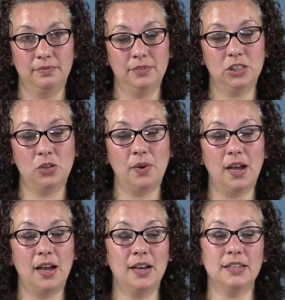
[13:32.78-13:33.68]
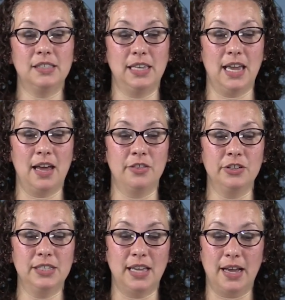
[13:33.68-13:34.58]
so it hugs the other
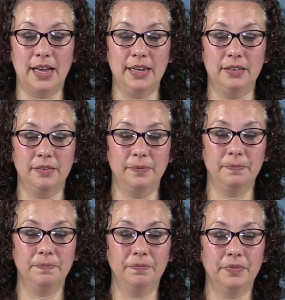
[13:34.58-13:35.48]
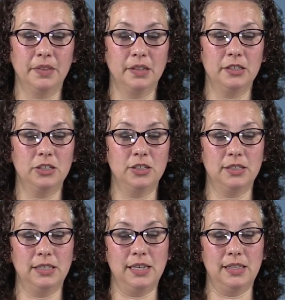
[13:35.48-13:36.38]
side,
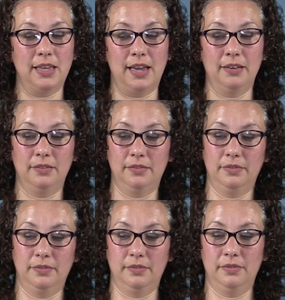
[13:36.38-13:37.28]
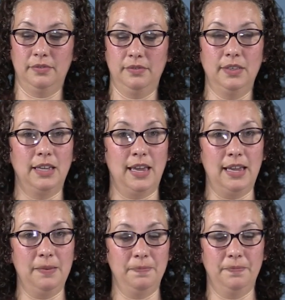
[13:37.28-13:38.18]
just like that.
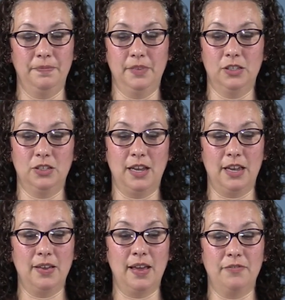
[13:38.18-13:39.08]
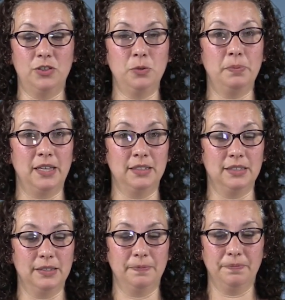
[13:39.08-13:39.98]
Okay, so now you have 2
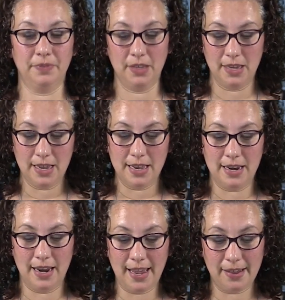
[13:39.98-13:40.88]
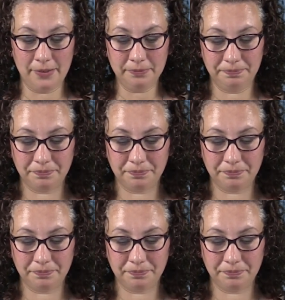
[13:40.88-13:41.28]
bends. Now,